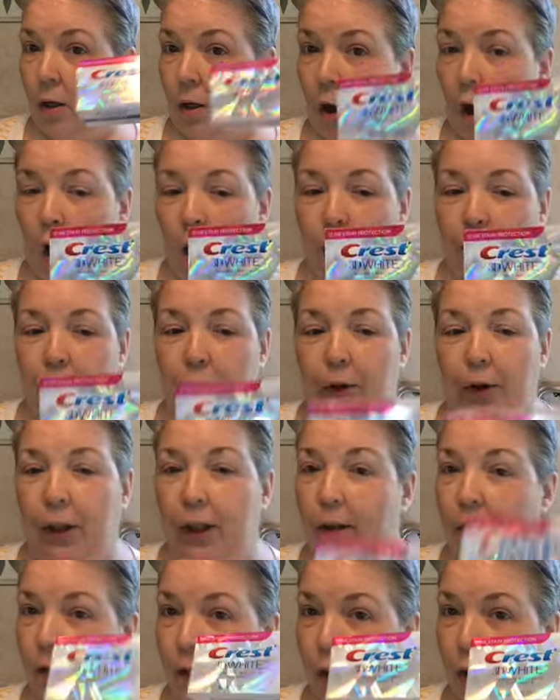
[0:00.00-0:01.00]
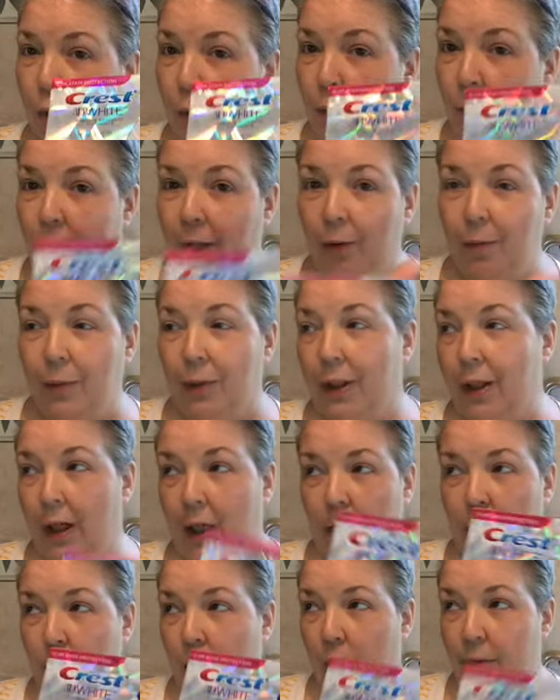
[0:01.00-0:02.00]
hopefully this will help me
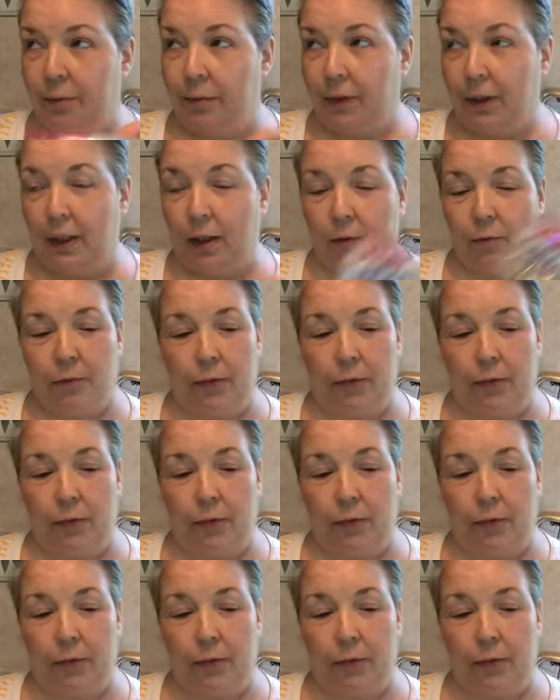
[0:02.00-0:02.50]
catch up and get